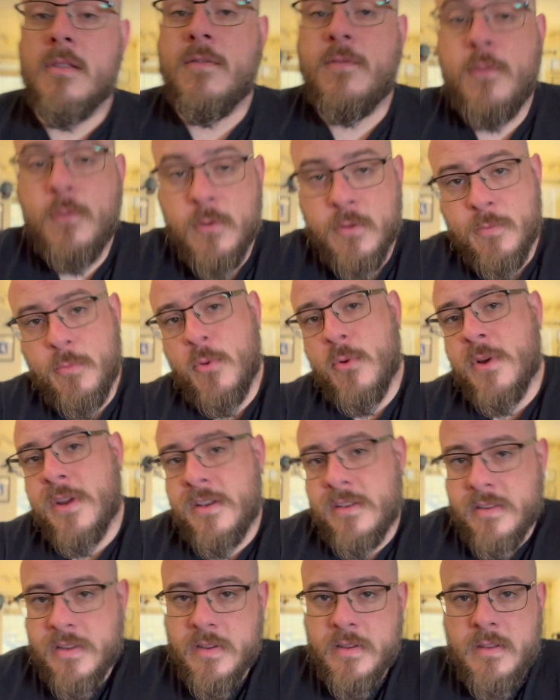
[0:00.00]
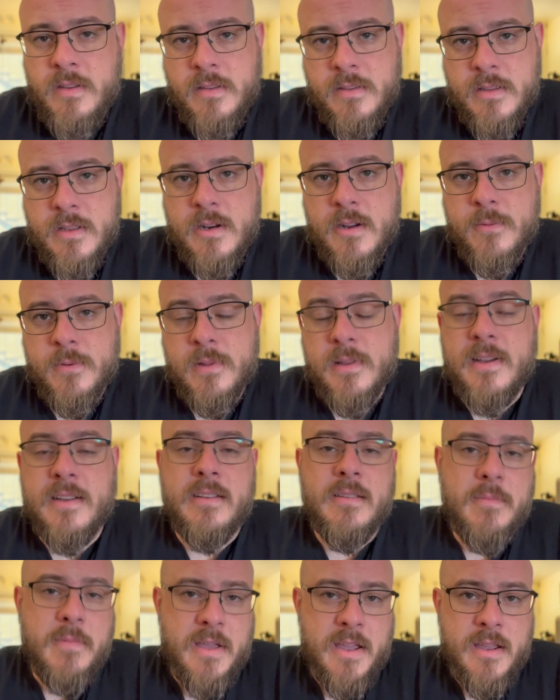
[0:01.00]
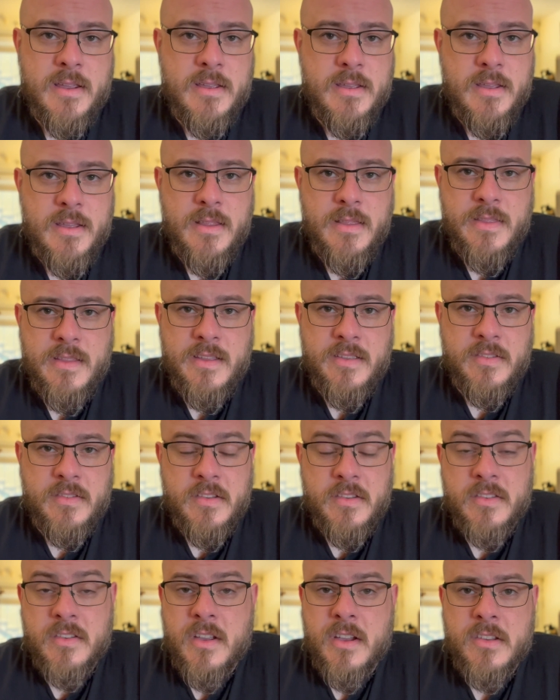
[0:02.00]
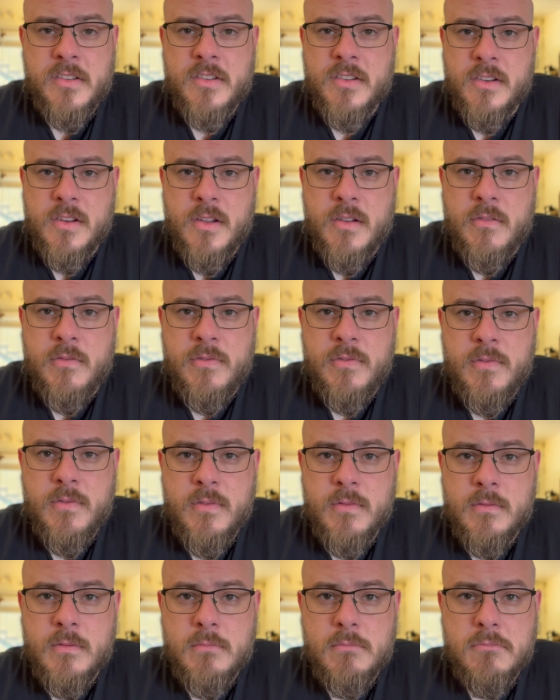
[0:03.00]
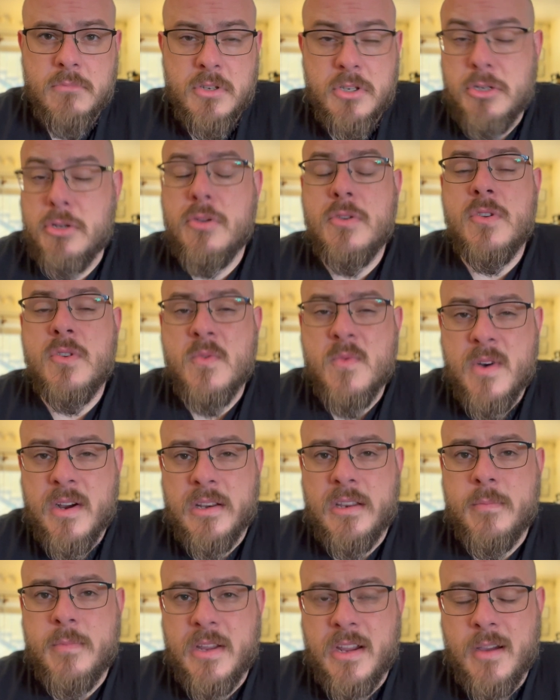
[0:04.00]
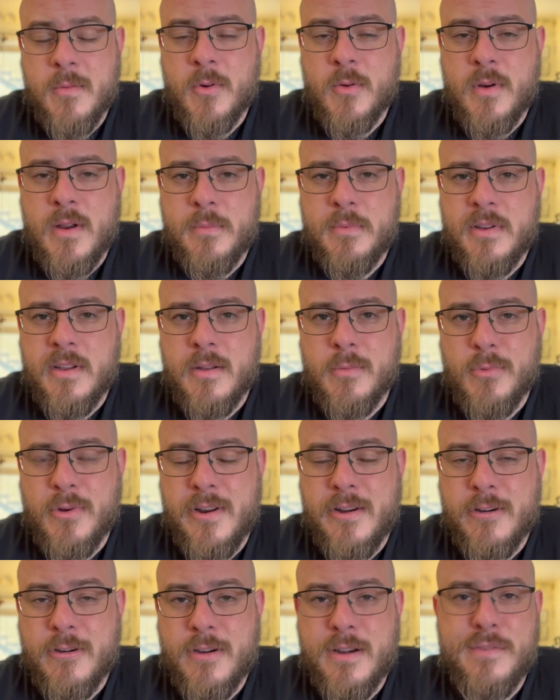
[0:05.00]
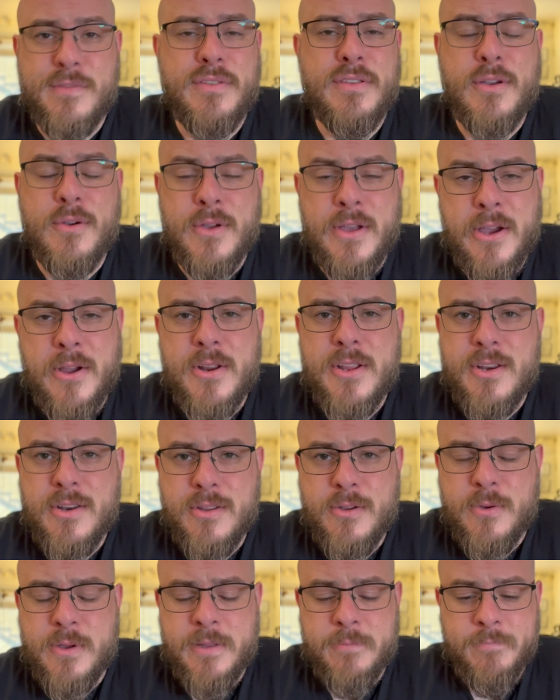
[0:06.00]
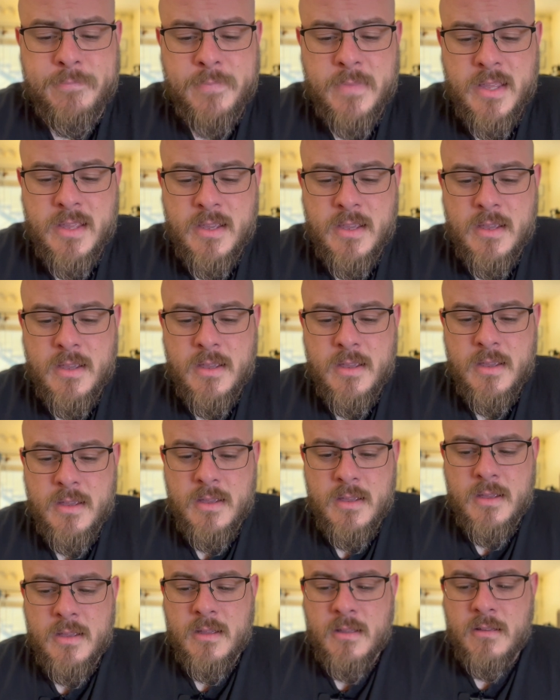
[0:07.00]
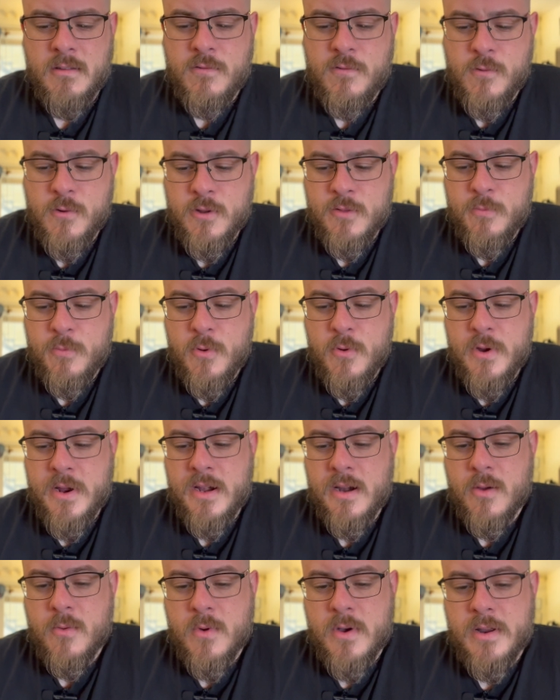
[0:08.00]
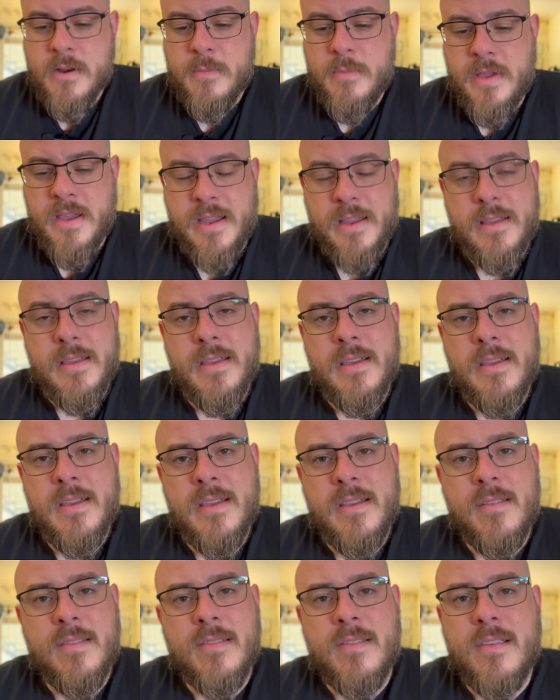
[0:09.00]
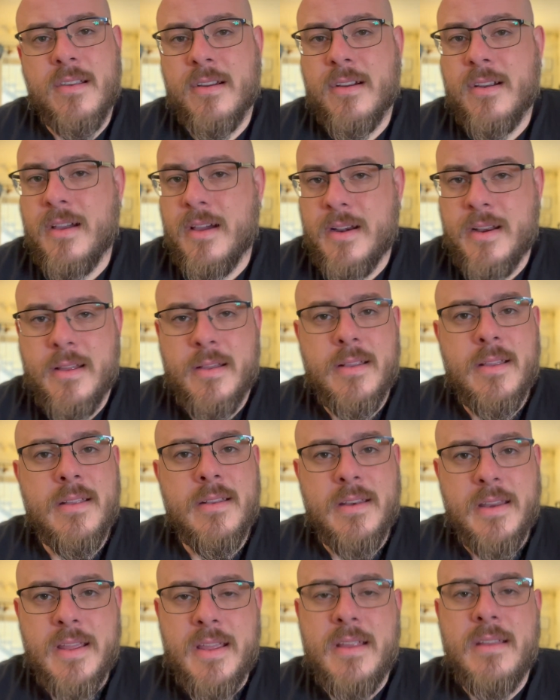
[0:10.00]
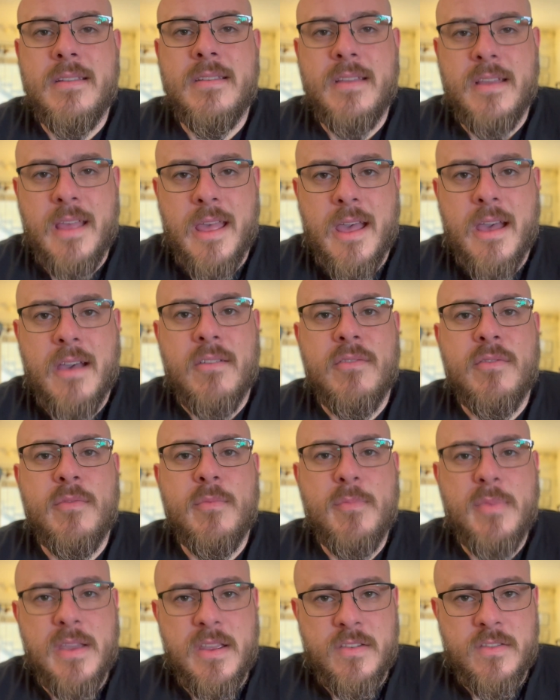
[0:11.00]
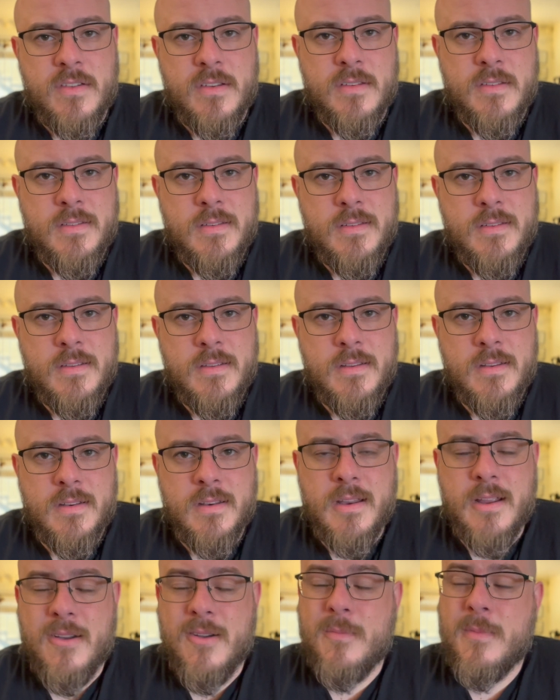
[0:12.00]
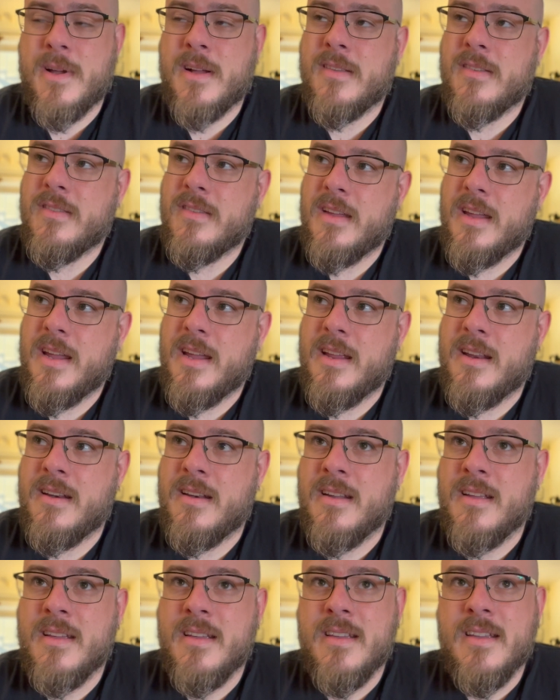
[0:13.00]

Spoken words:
Fourth point that I would like to make in this discussion of, do you want to become a reptile breeder, and if so, how do you do it? Fourth point I want to make is you're gonna need to have patience. Now, I'm not saying